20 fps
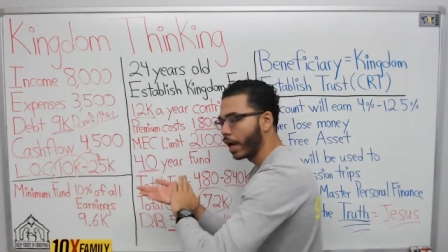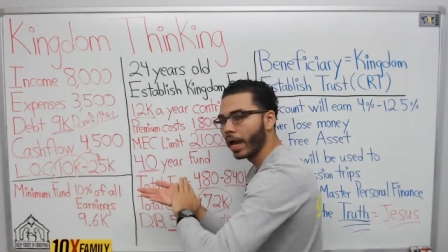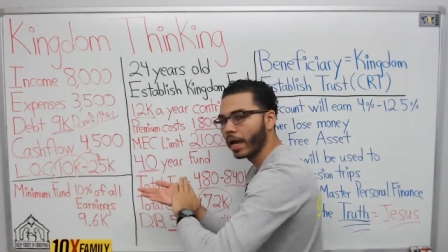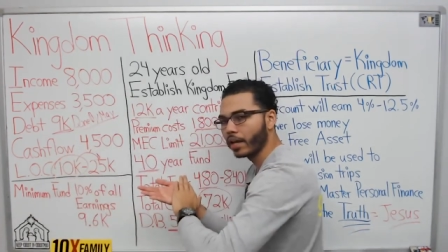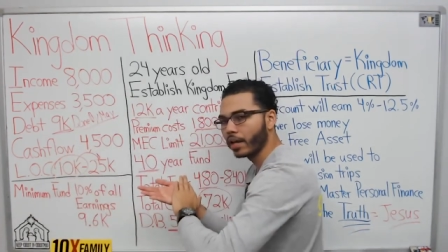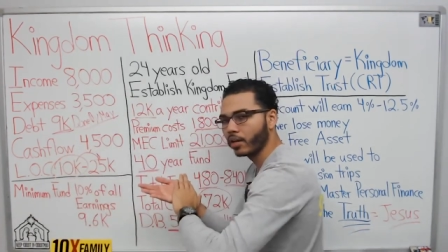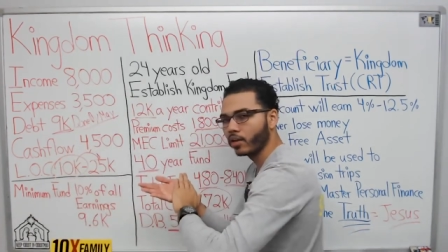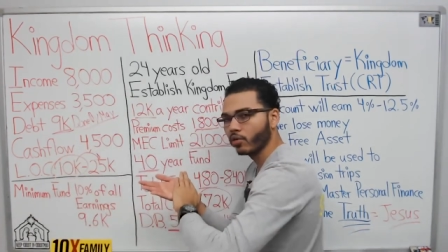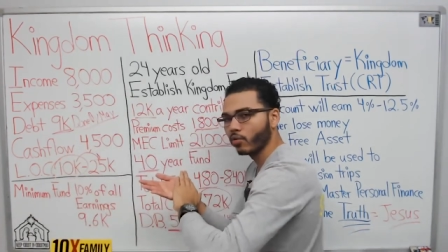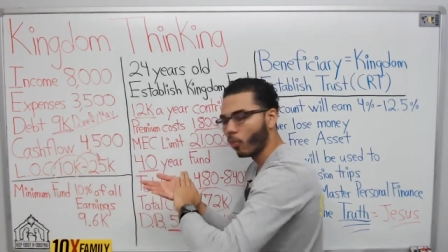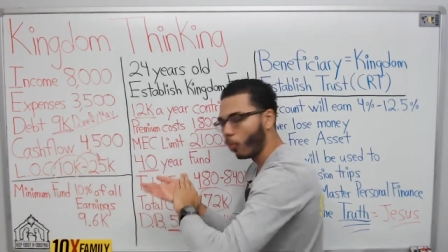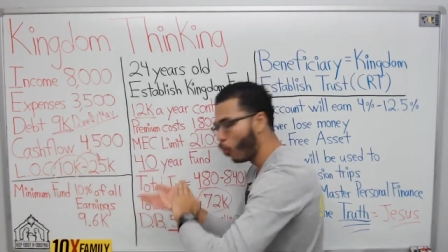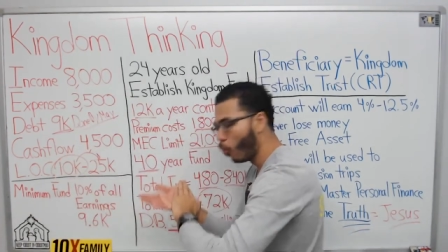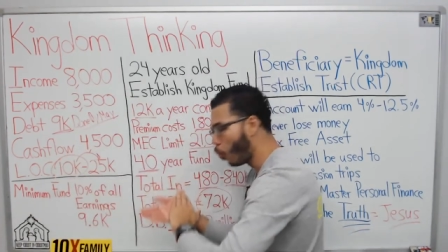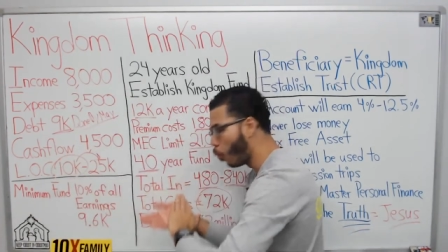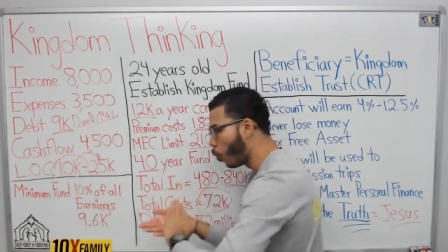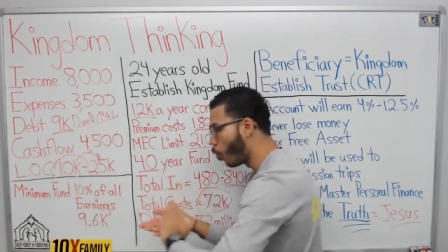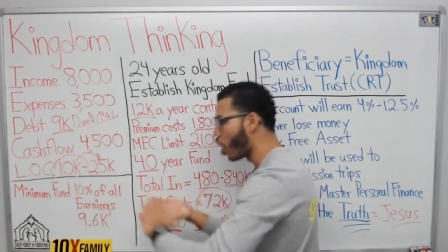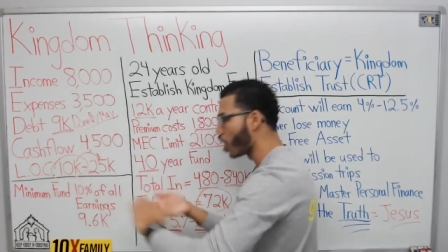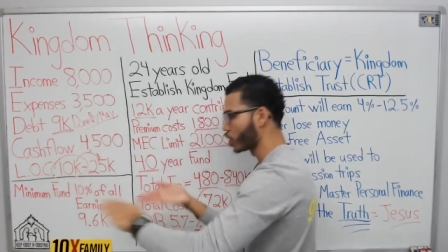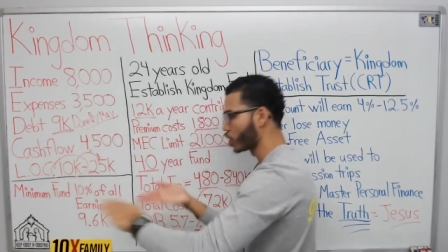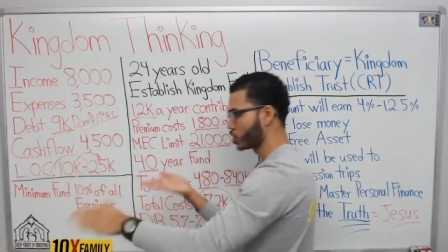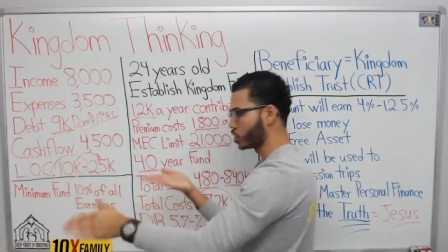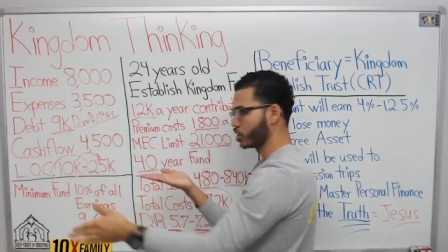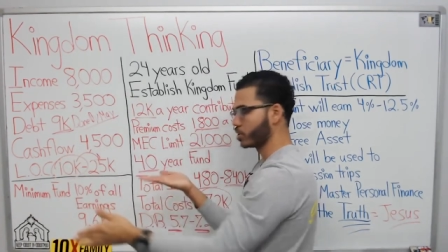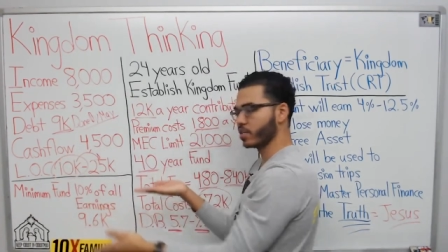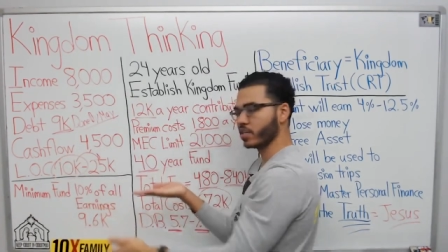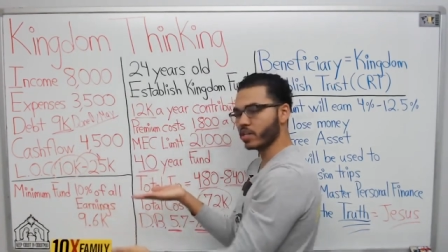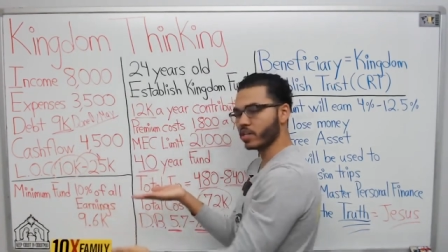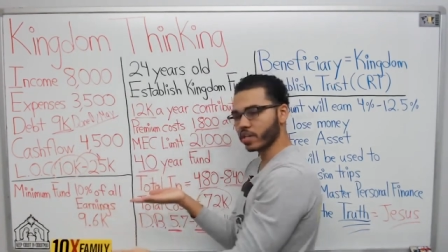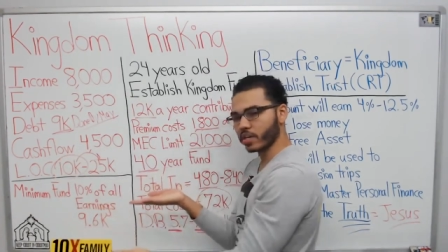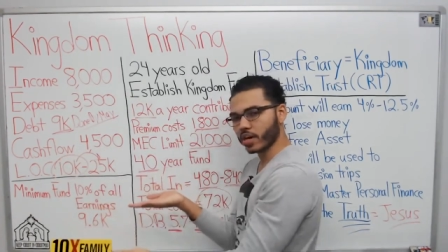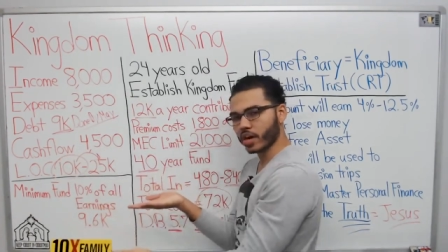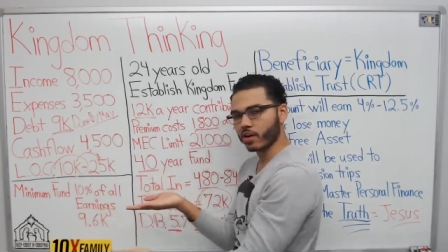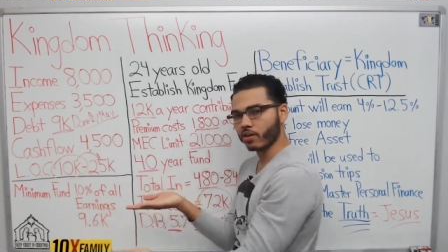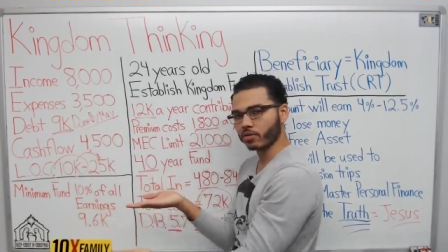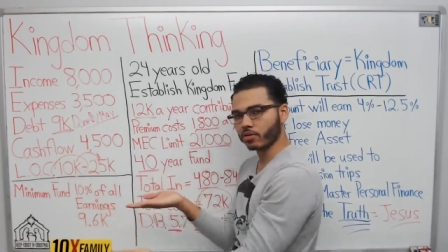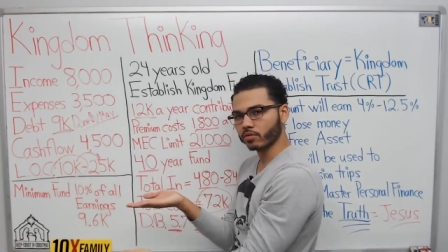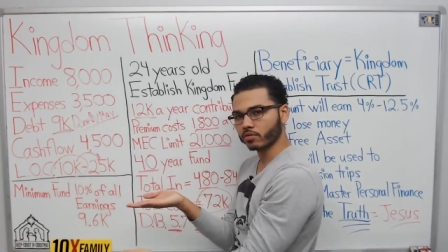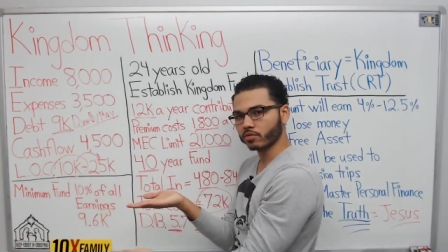and it washes the
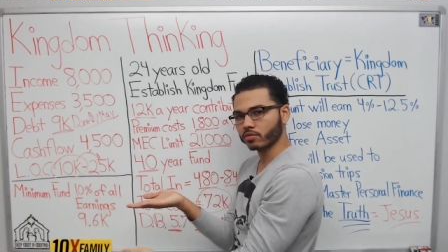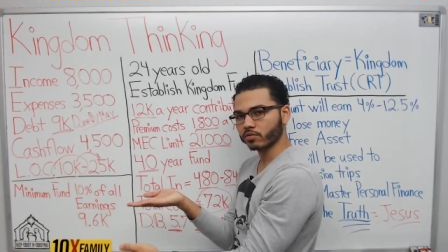account